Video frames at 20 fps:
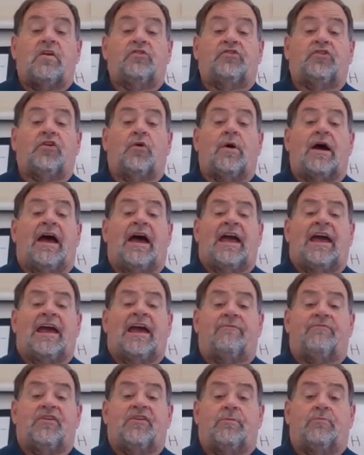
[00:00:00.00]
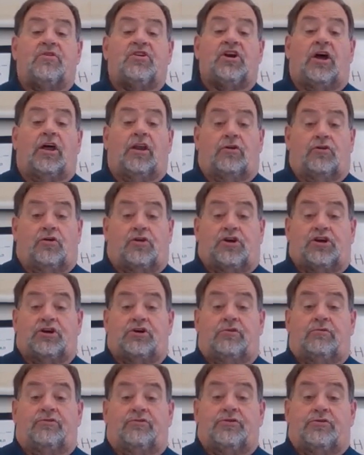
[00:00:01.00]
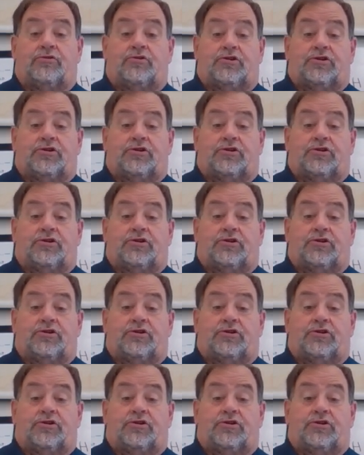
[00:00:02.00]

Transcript: So I have them color code their